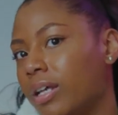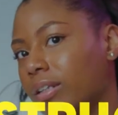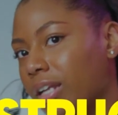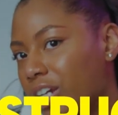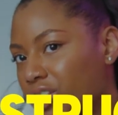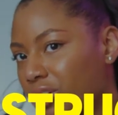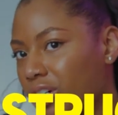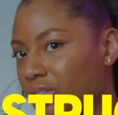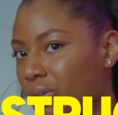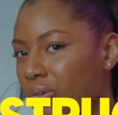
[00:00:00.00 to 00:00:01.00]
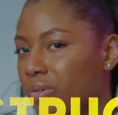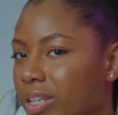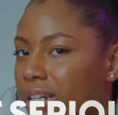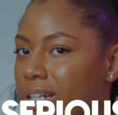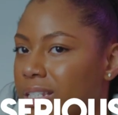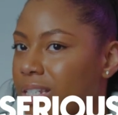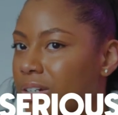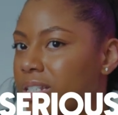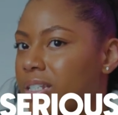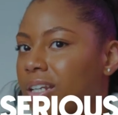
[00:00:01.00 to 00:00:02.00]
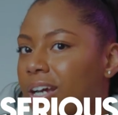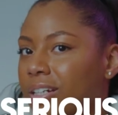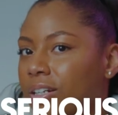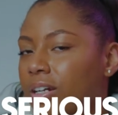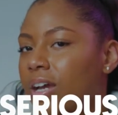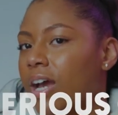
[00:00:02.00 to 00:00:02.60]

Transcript: less structural than a serious collector,